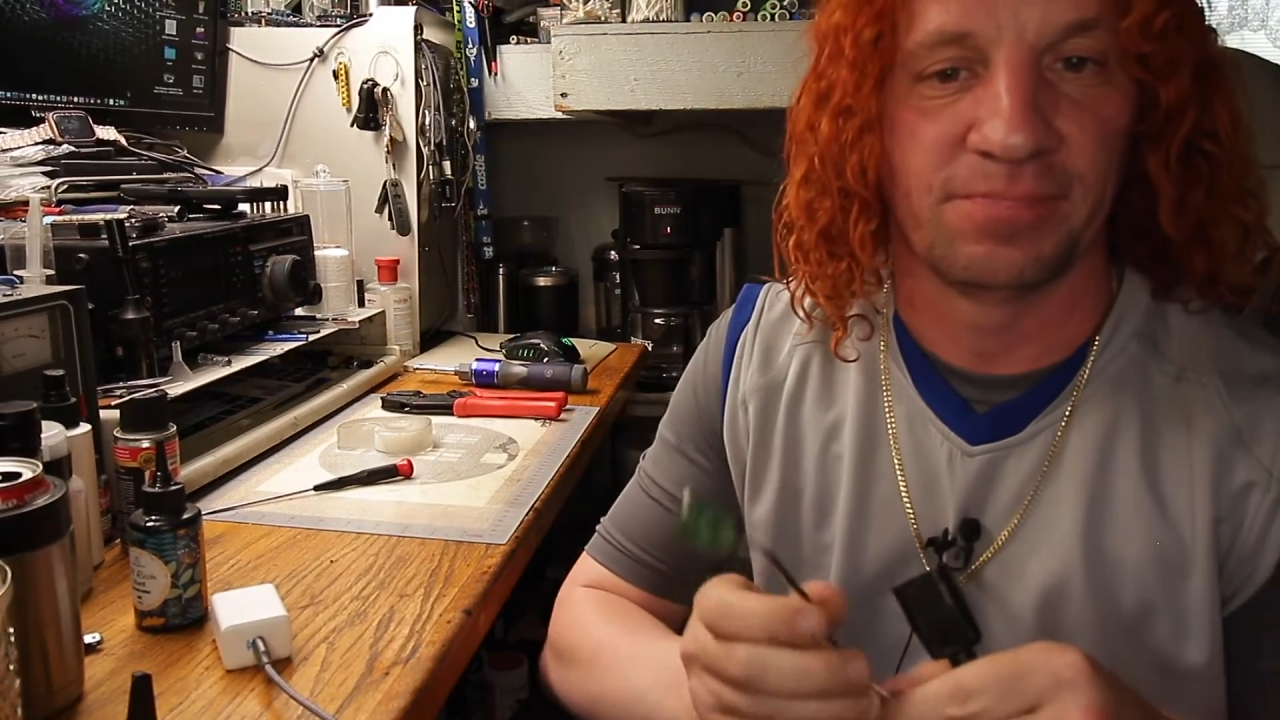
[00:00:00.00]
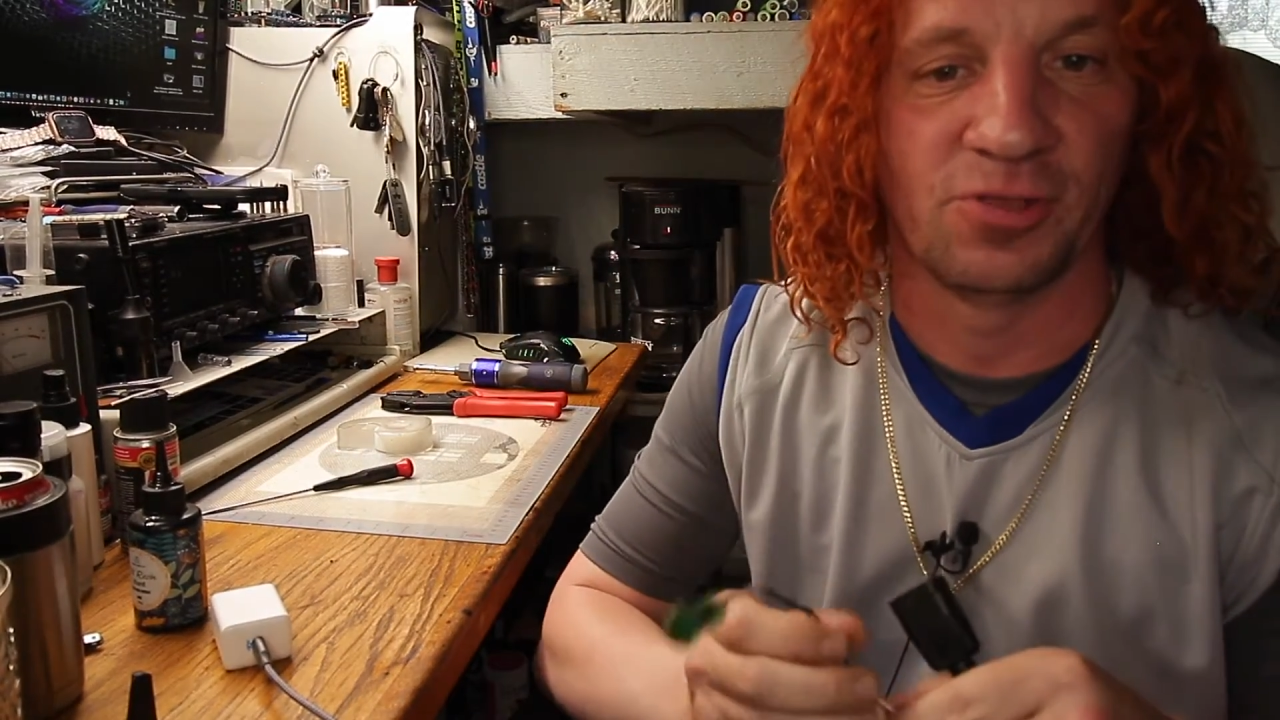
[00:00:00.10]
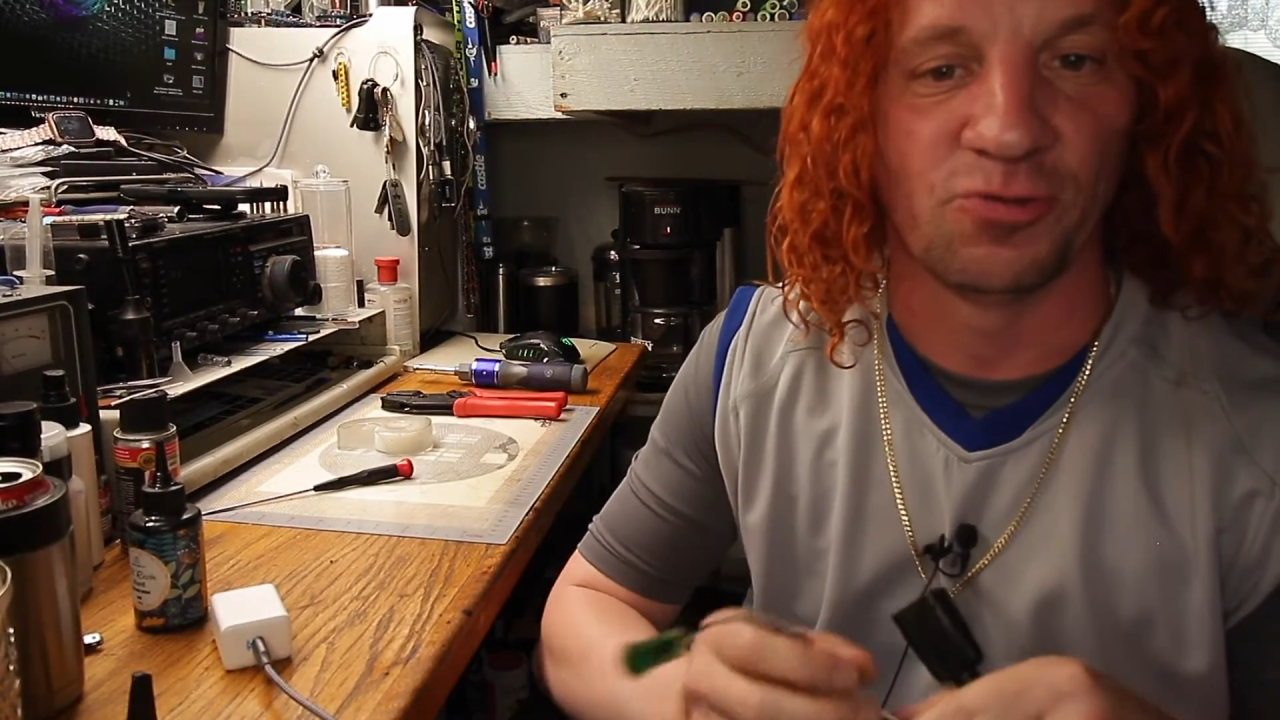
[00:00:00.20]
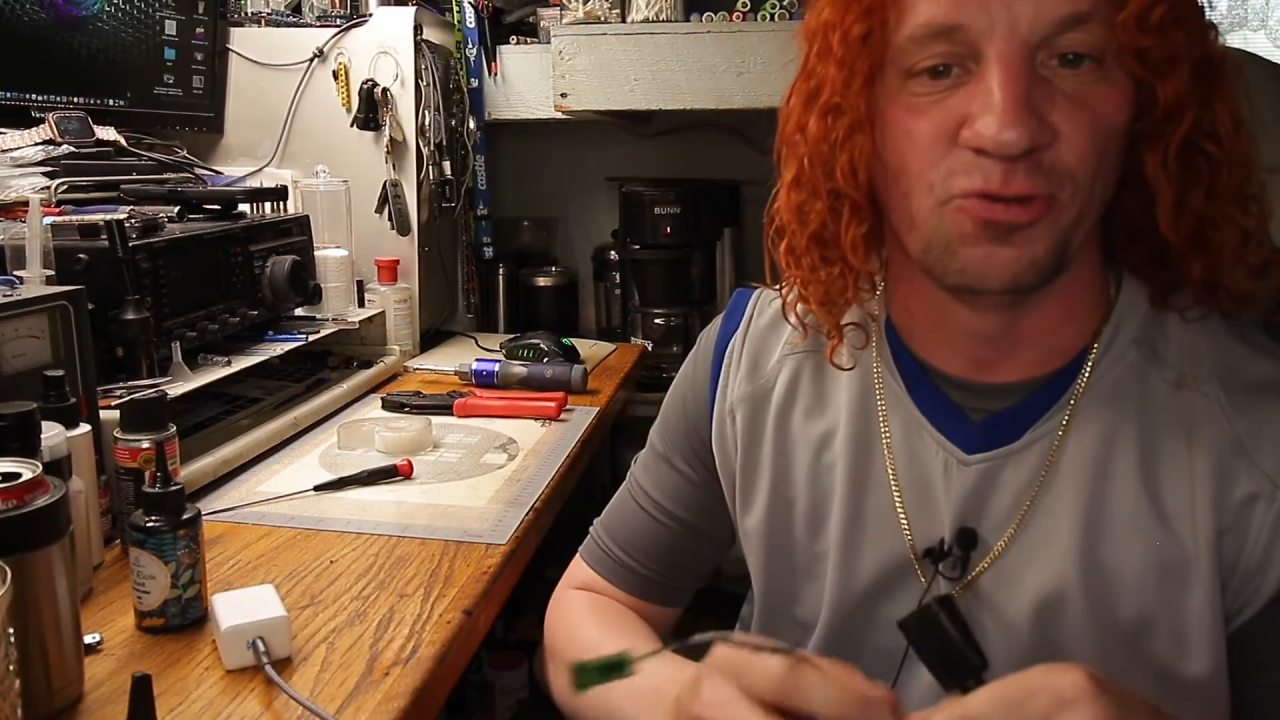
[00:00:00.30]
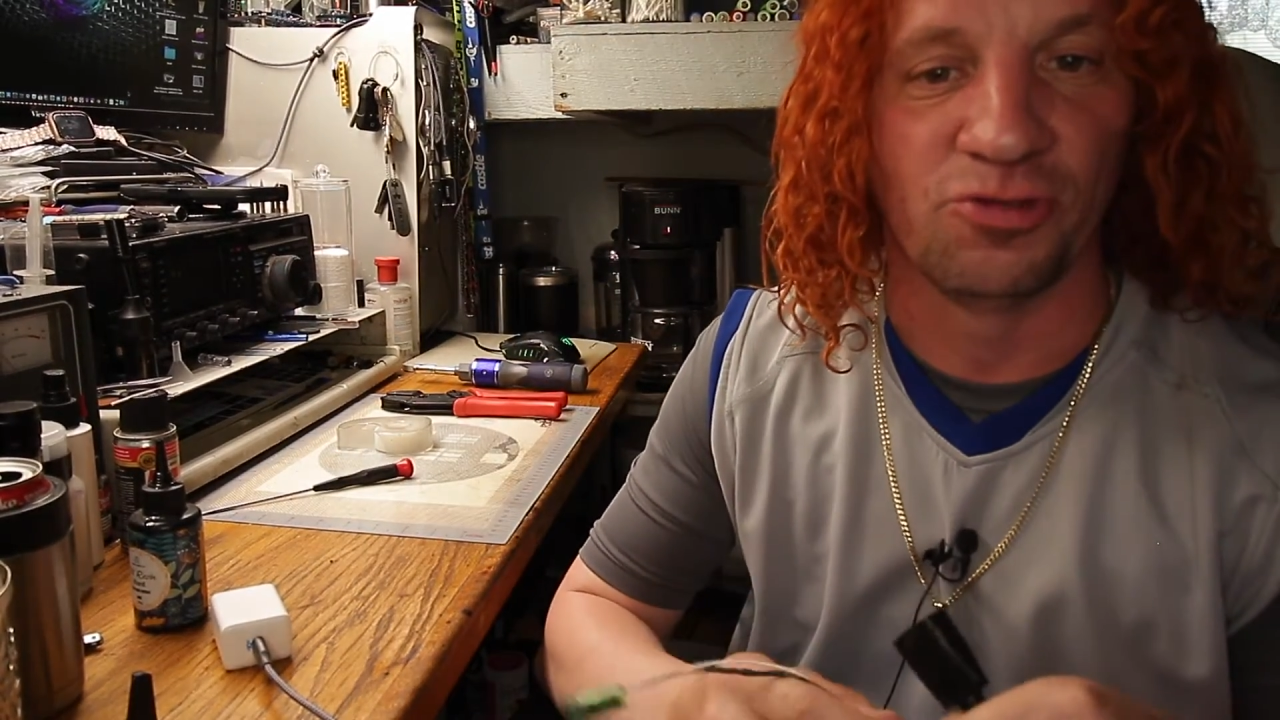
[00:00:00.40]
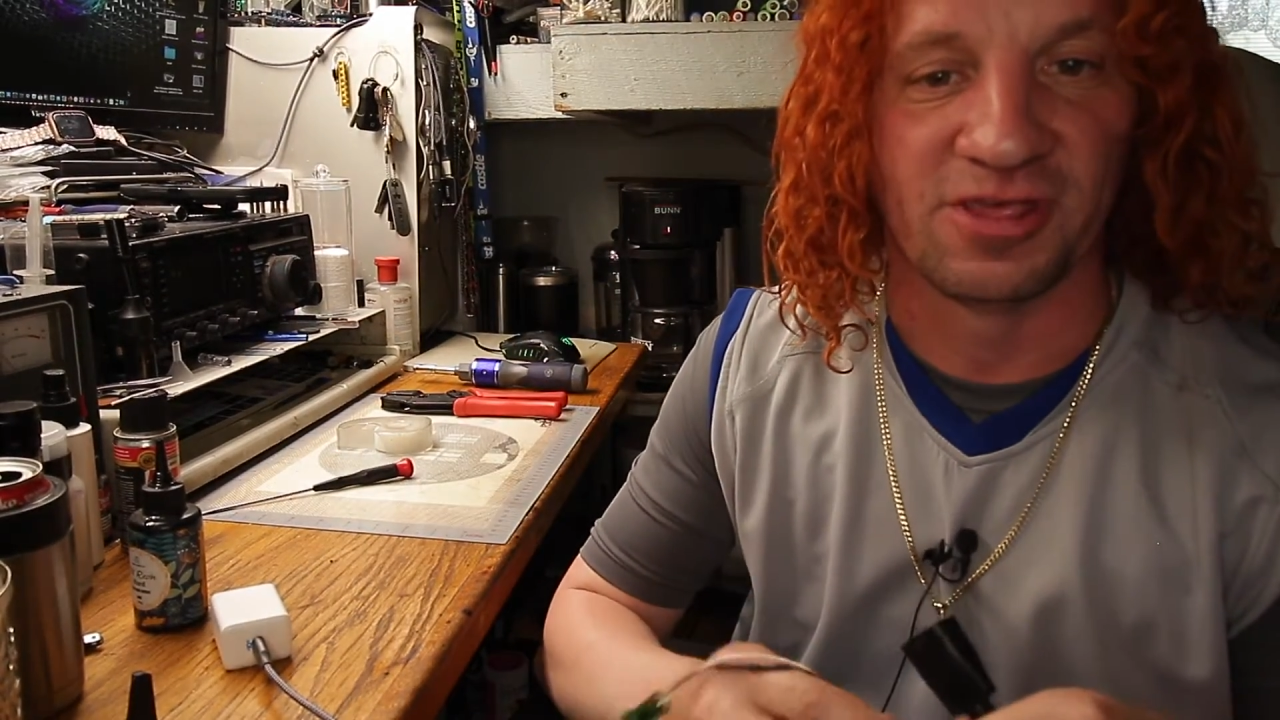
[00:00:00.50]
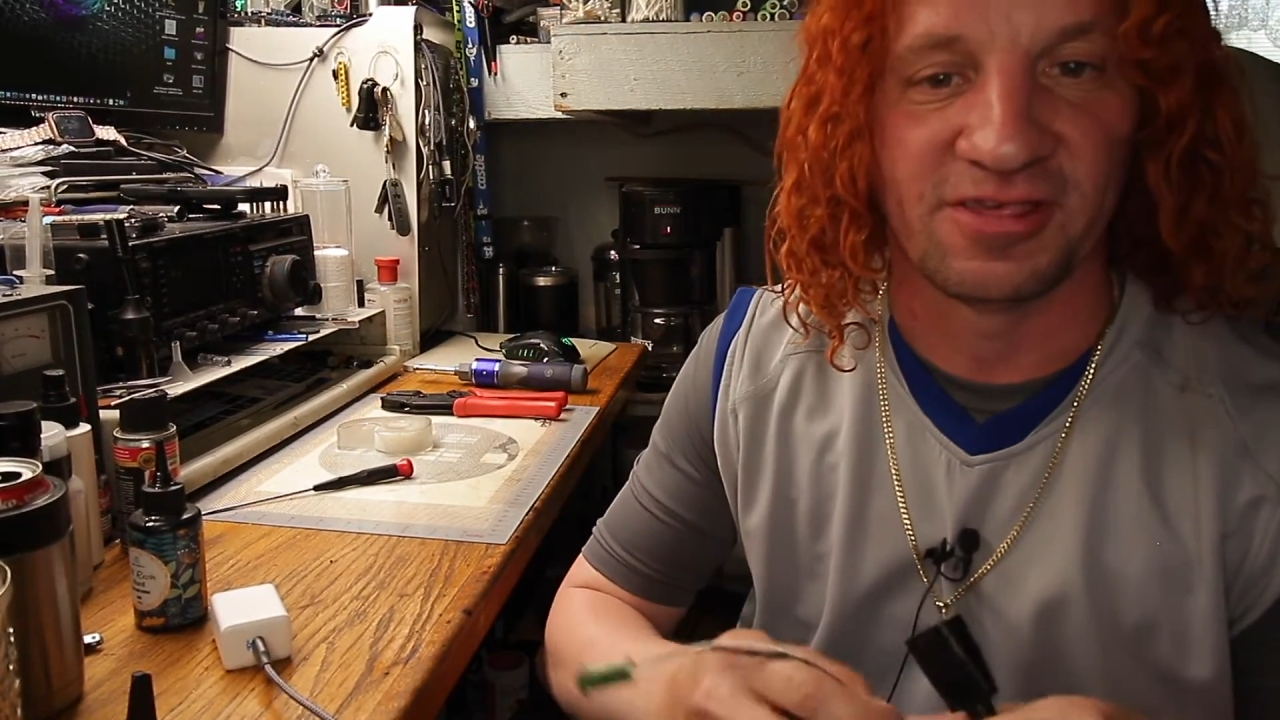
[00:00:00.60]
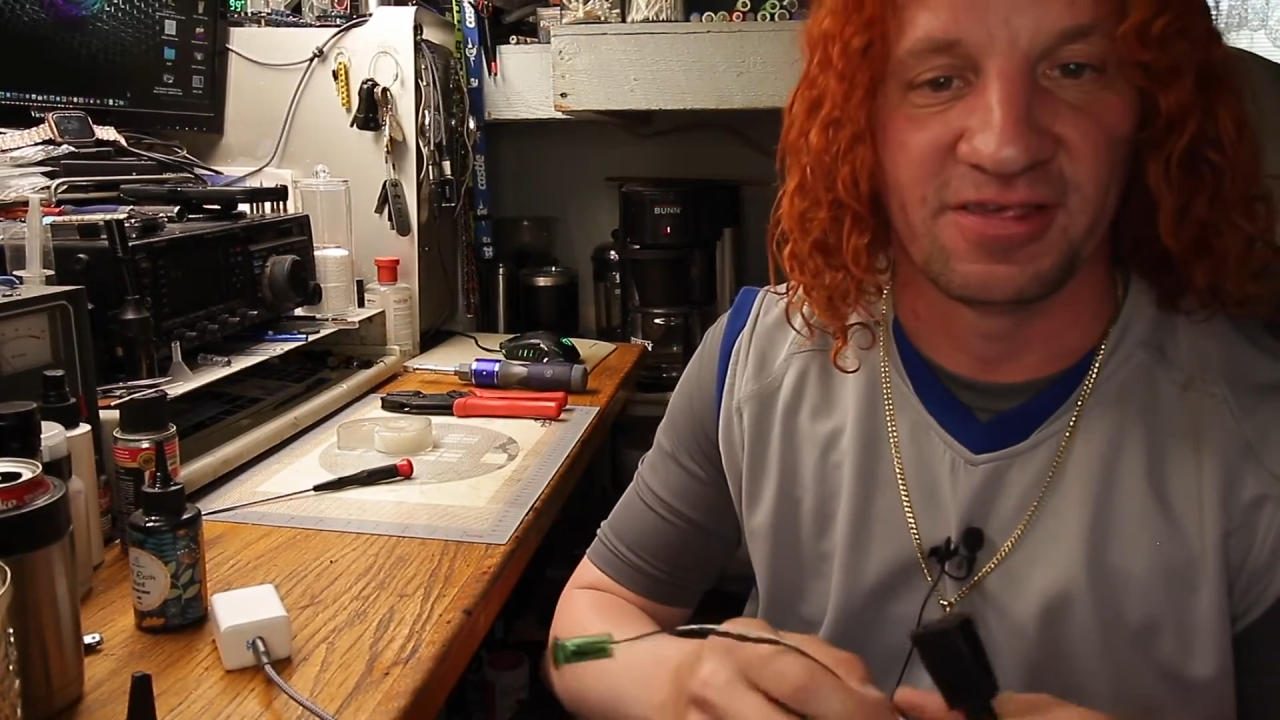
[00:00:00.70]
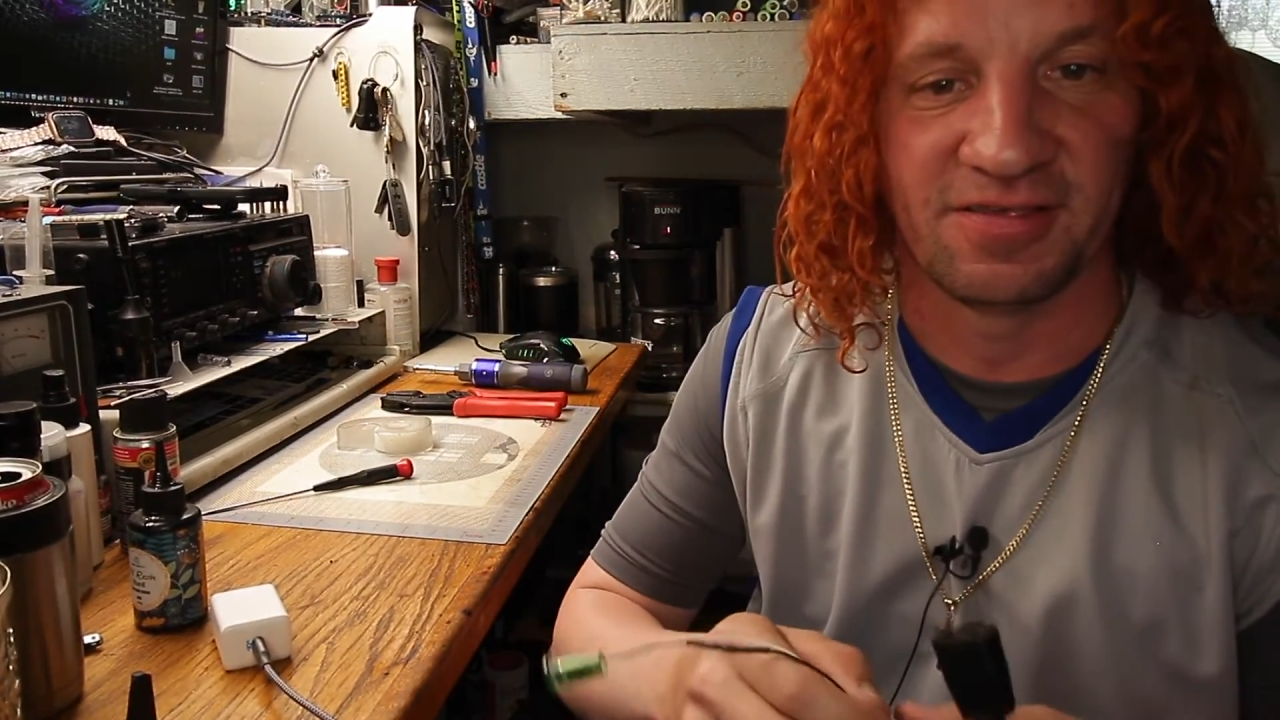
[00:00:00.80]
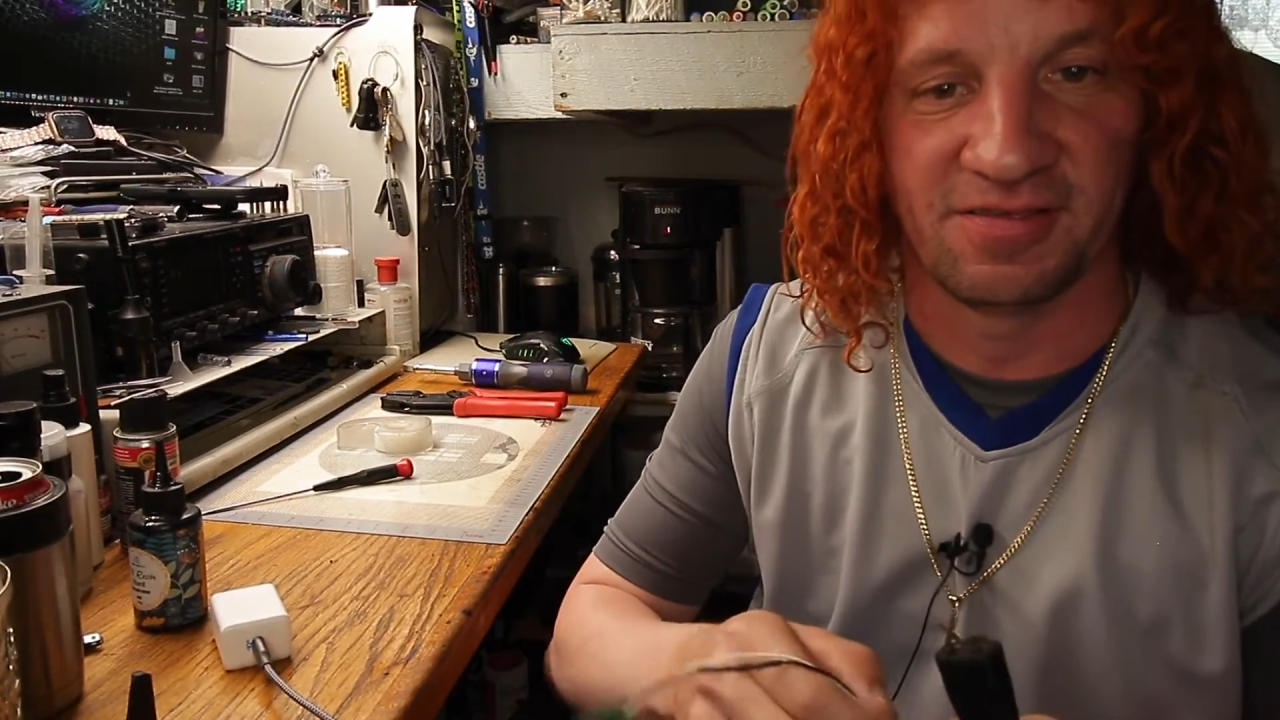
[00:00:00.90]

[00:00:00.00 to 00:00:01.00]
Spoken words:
Don't do this